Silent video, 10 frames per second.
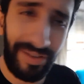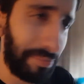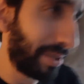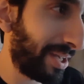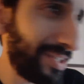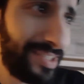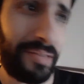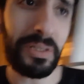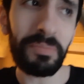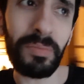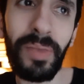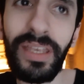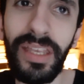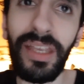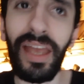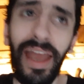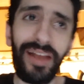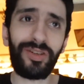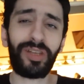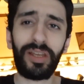because I'm going to be making
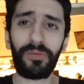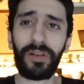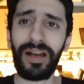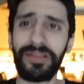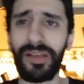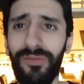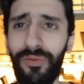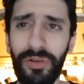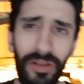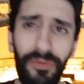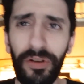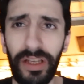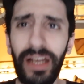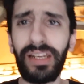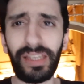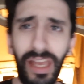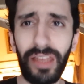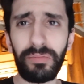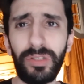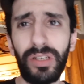educative content for different kind of
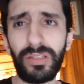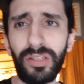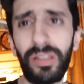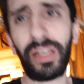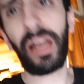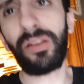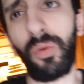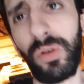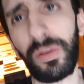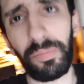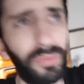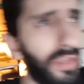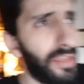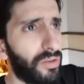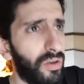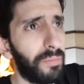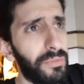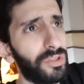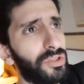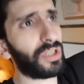games. And it's not like I don't want to... You know, I'm
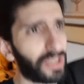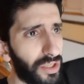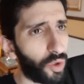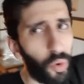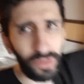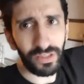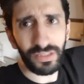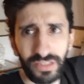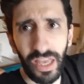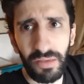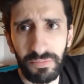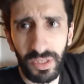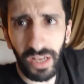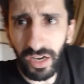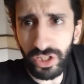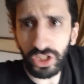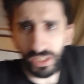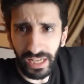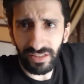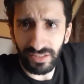just not going to quit these games. I actually
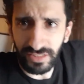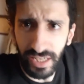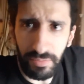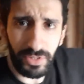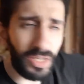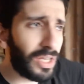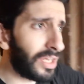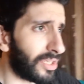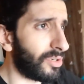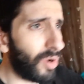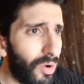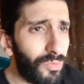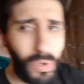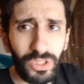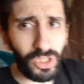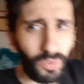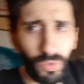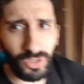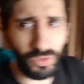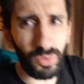like these games. You know, Overwatch, Guild
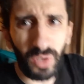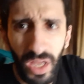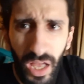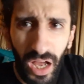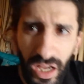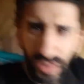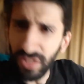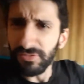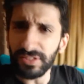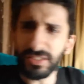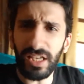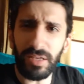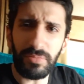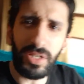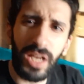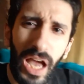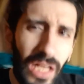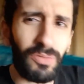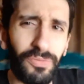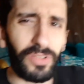Wars two. I love these games. I
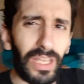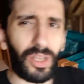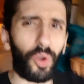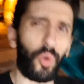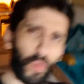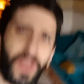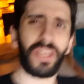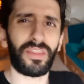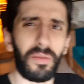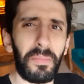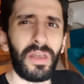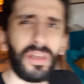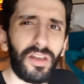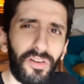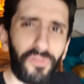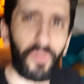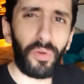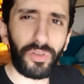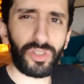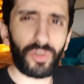don't feel like quitting them for
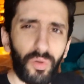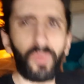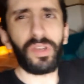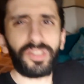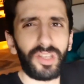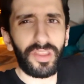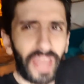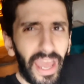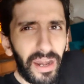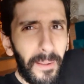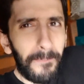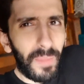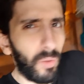the sole reason that I